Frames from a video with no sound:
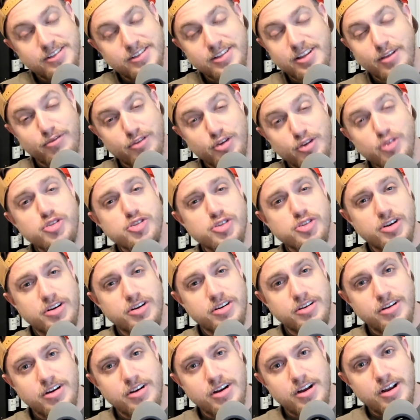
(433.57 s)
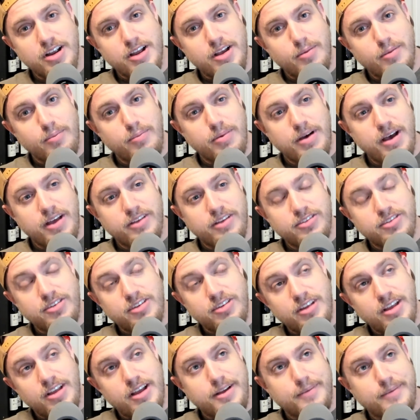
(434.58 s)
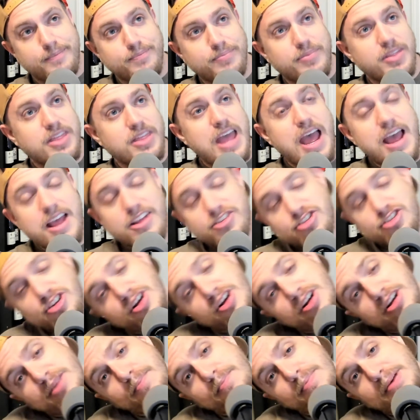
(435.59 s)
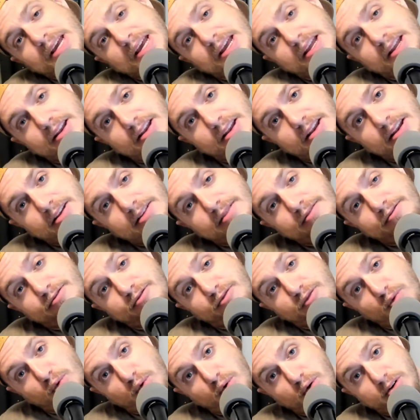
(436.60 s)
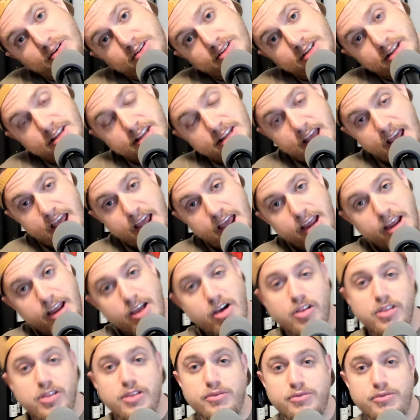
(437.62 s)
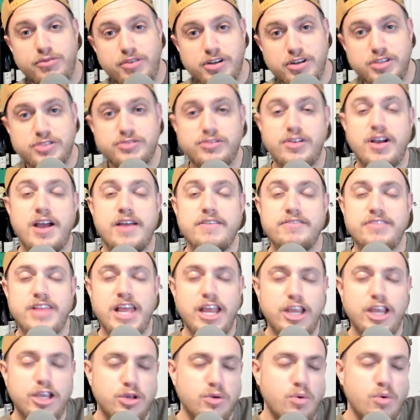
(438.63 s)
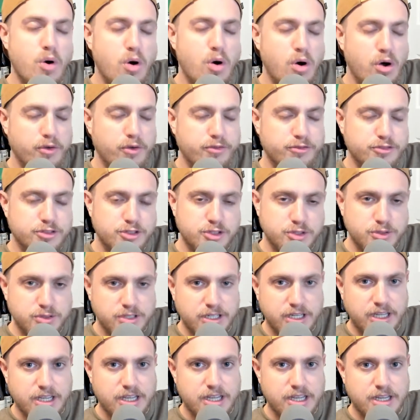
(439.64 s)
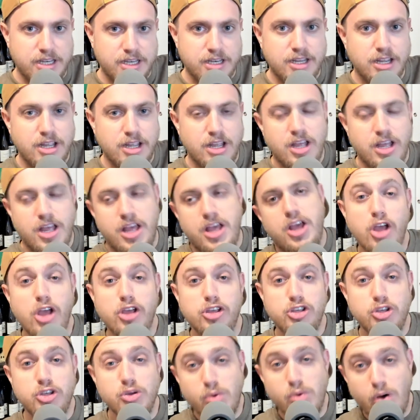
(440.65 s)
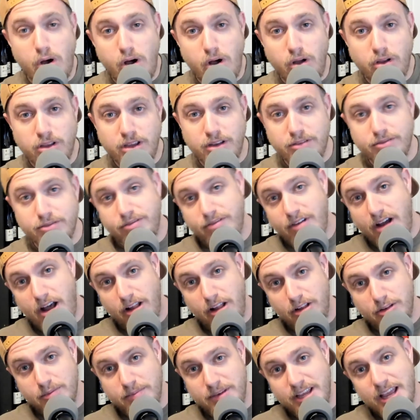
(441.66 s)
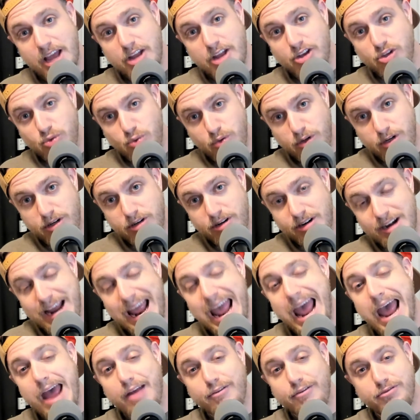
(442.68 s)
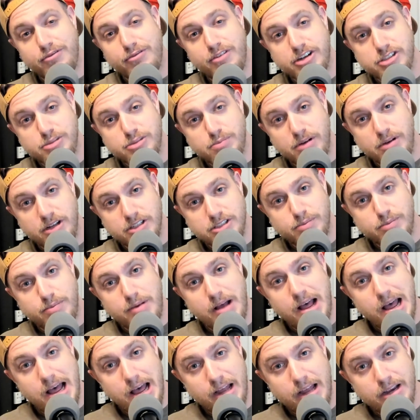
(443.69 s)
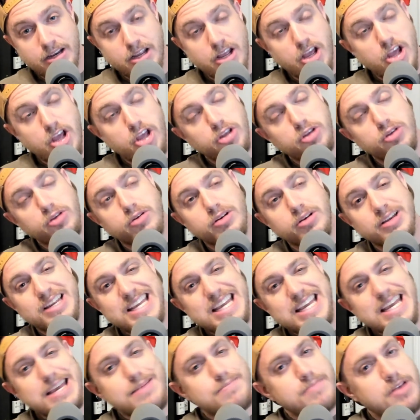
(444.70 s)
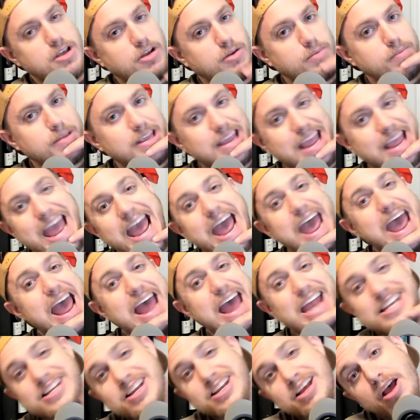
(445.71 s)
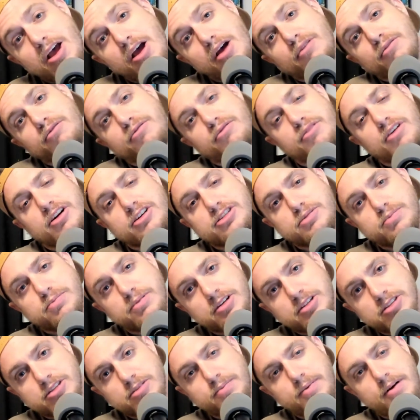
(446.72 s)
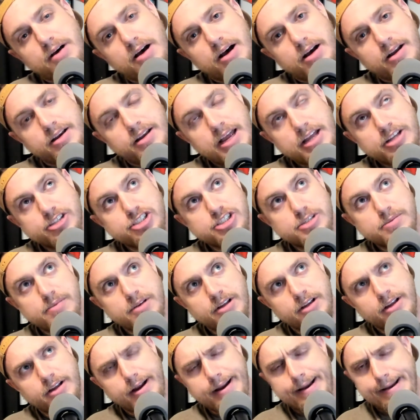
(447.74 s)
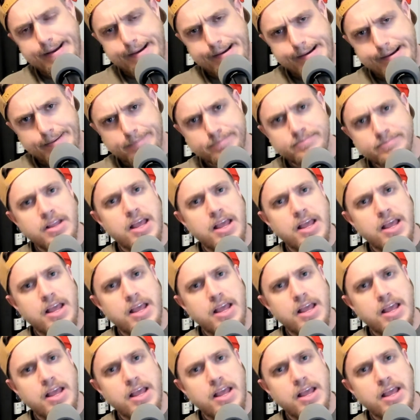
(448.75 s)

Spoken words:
future. But that's gonna be it for today on the Fresh Five. Thank you all for tuning in. You all can follow me at Twitter at FreshBudsPod. You can email me at freshbudspod@gmail.com